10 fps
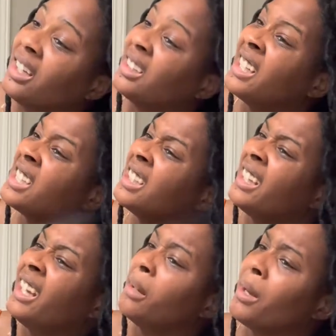
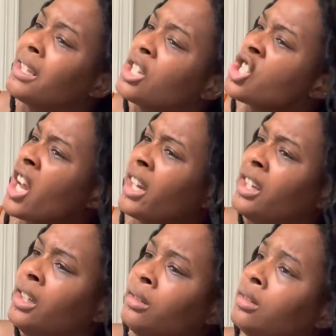allegedly, it makes it
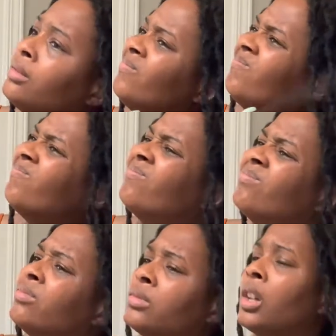shiny,
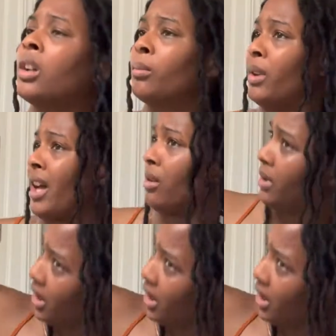but I don't be